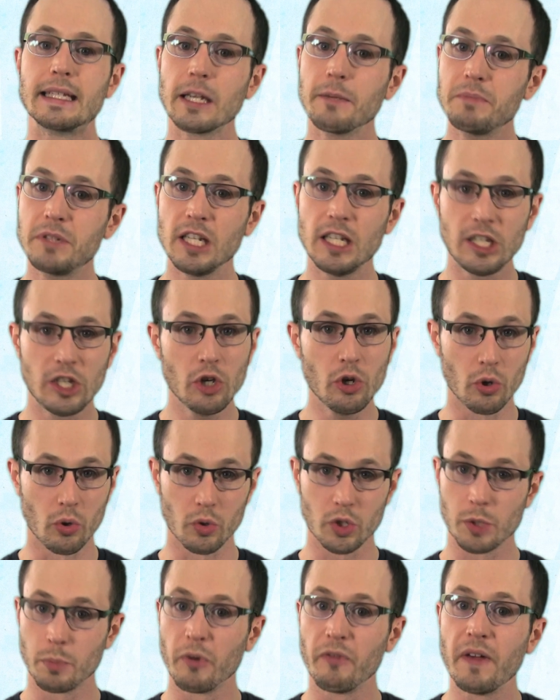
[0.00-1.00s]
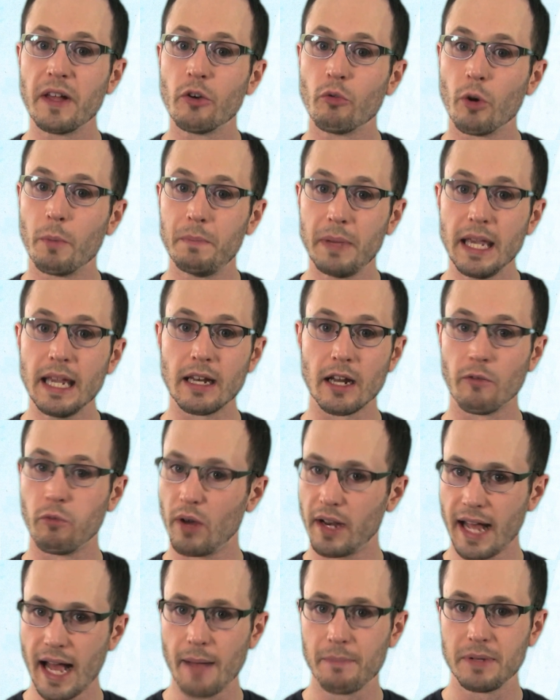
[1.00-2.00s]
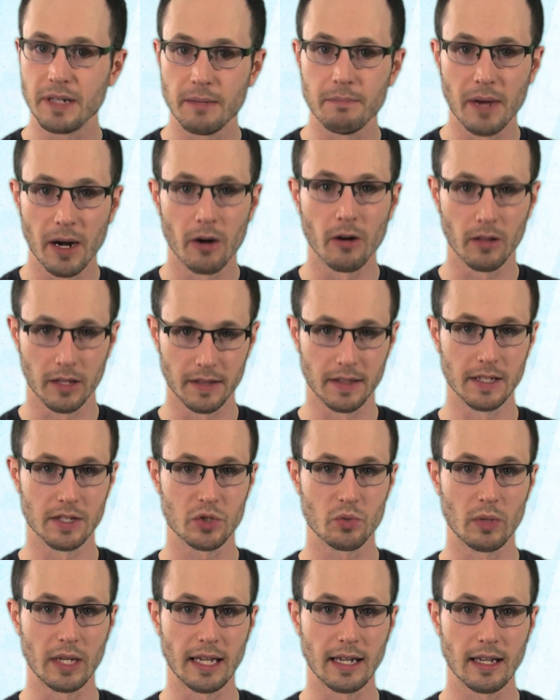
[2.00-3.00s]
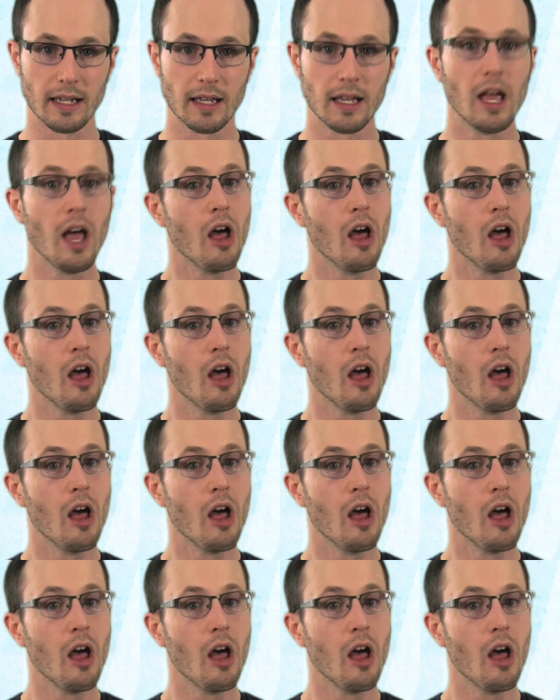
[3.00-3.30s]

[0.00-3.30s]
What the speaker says: up to you to prevent a repeat of what happened in Maryland this week.